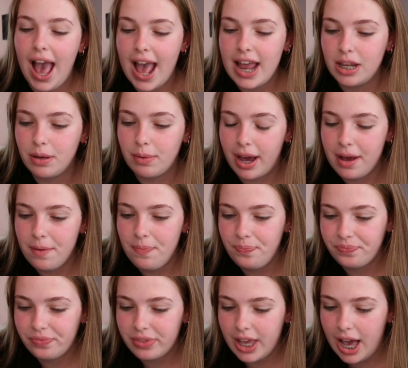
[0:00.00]

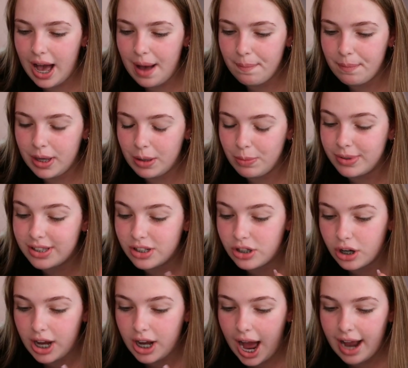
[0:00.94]
Anyway, it was
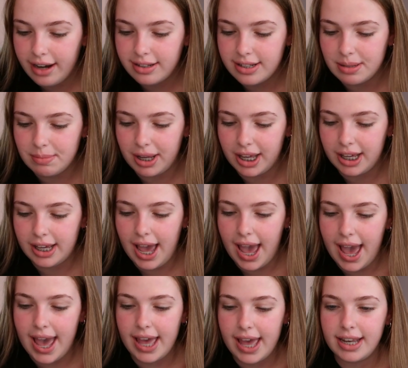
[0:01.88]
not kind to me,
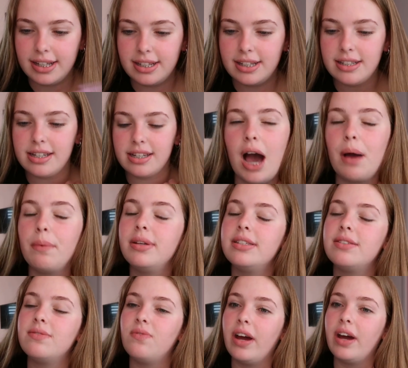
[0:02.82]
and I
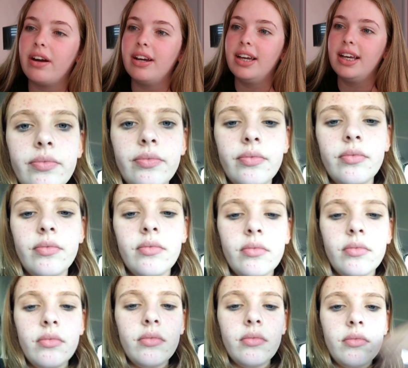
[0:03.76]
was very
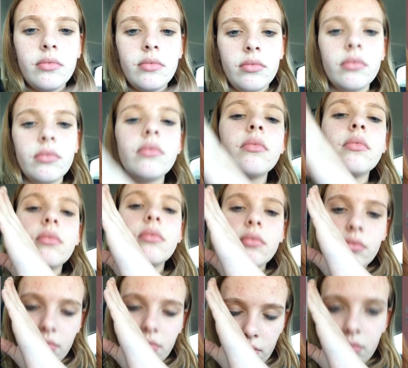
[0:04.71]

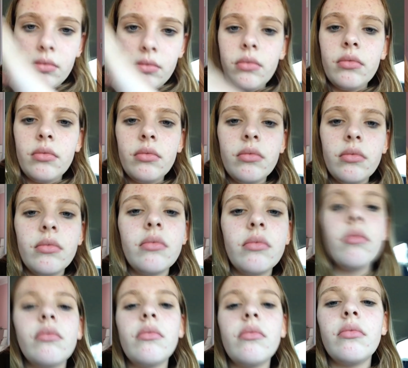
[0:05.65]
insecure about
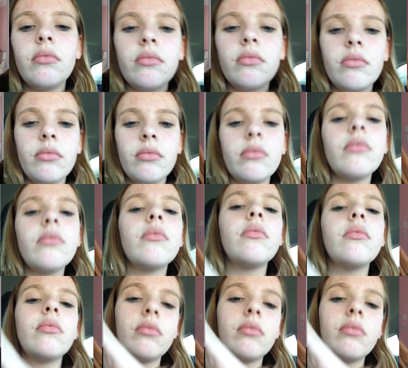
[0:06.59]
it, and I just thought